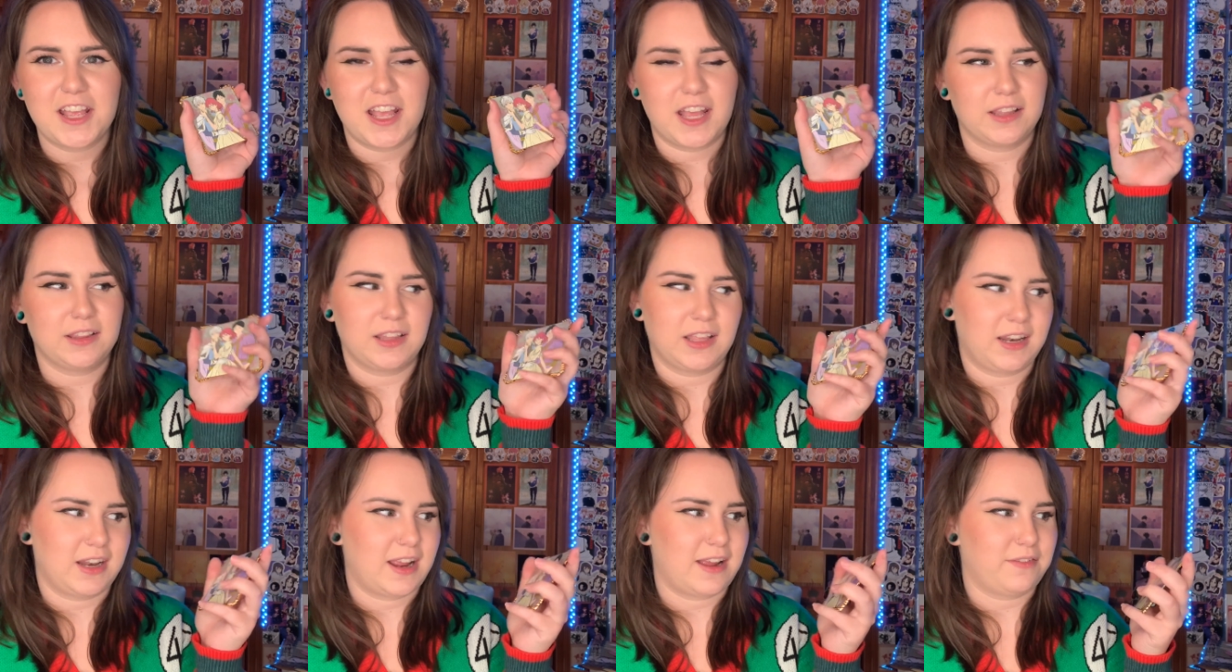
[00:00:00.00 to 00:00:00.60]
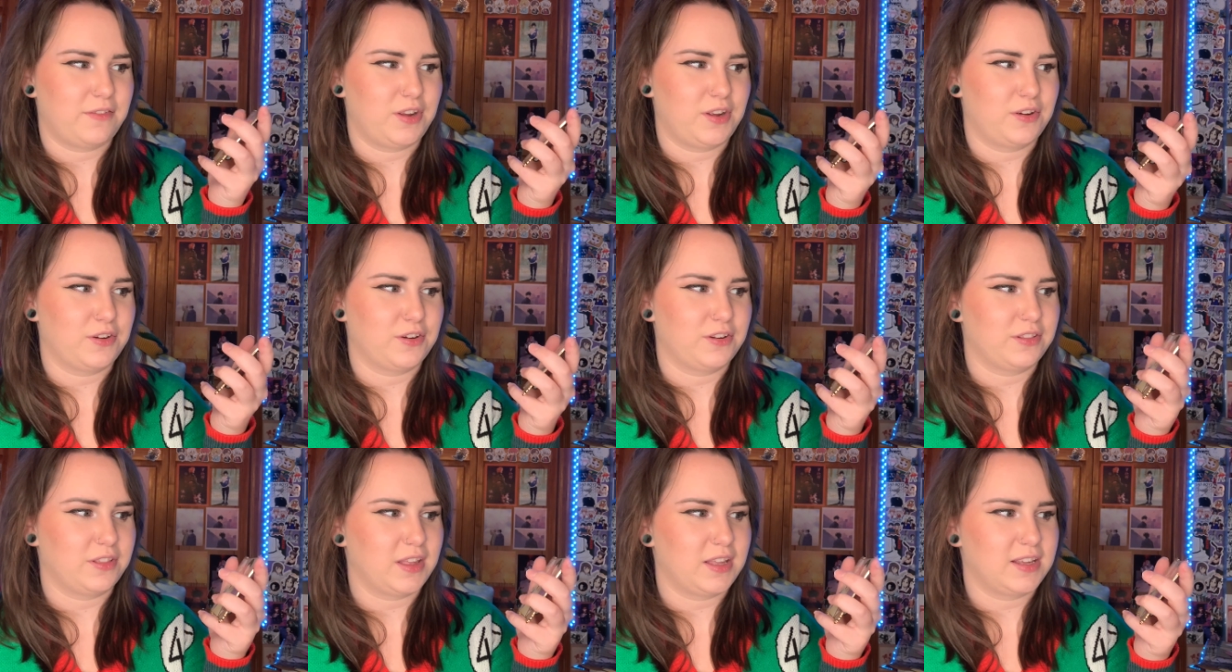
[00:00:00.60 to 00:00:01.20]
and then having
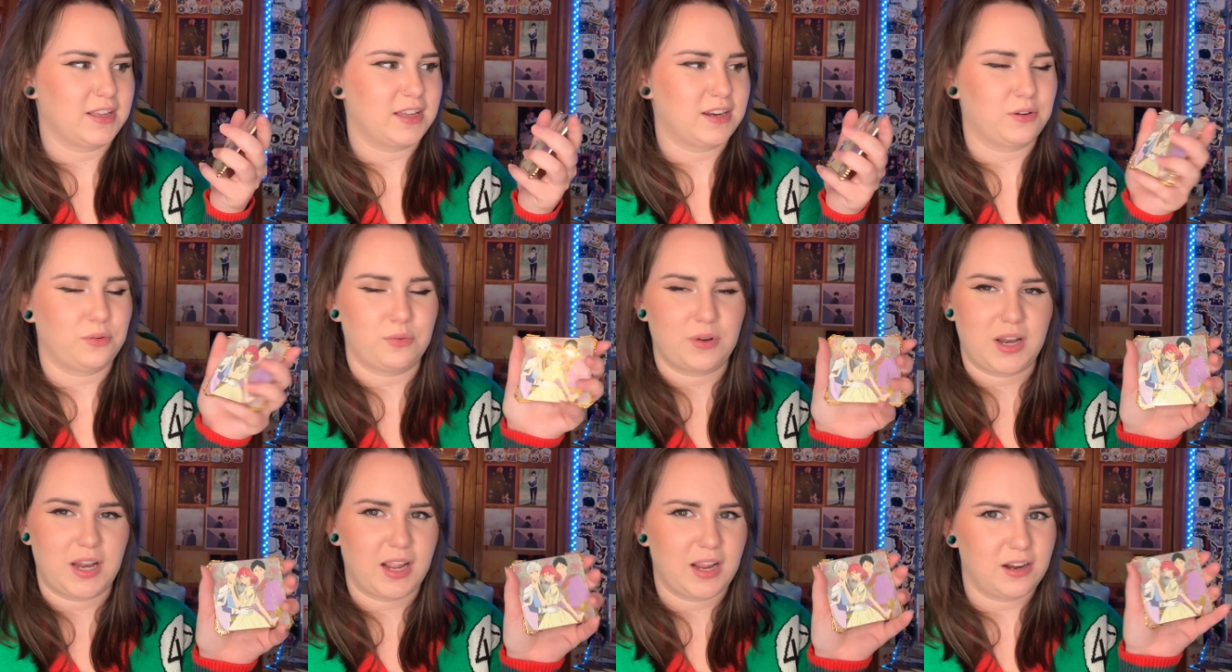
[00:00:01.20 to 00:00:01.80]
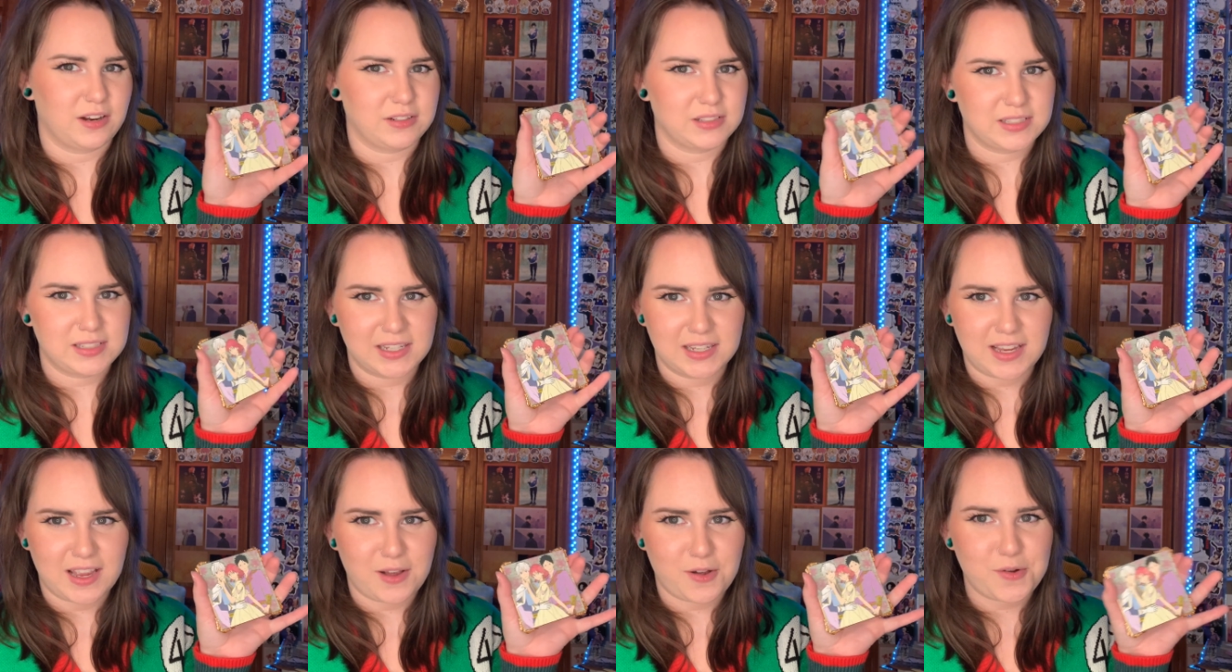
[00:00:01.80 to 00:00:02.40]
her like kind of red hair
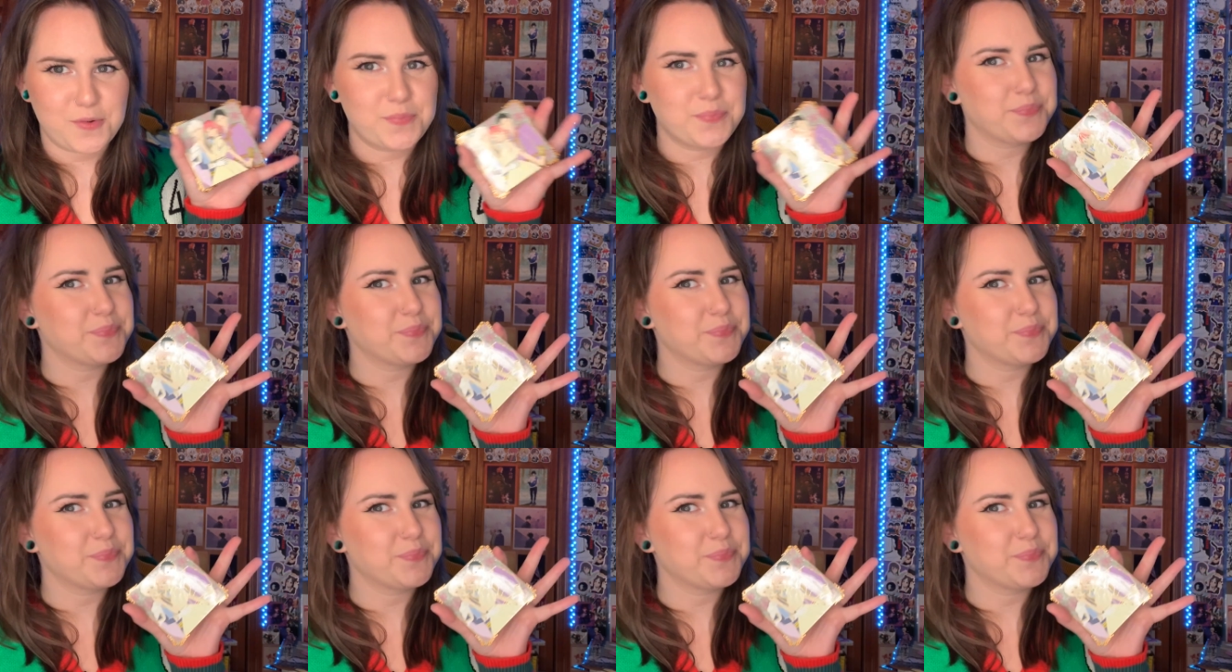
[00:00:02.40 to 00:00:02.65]
stick out.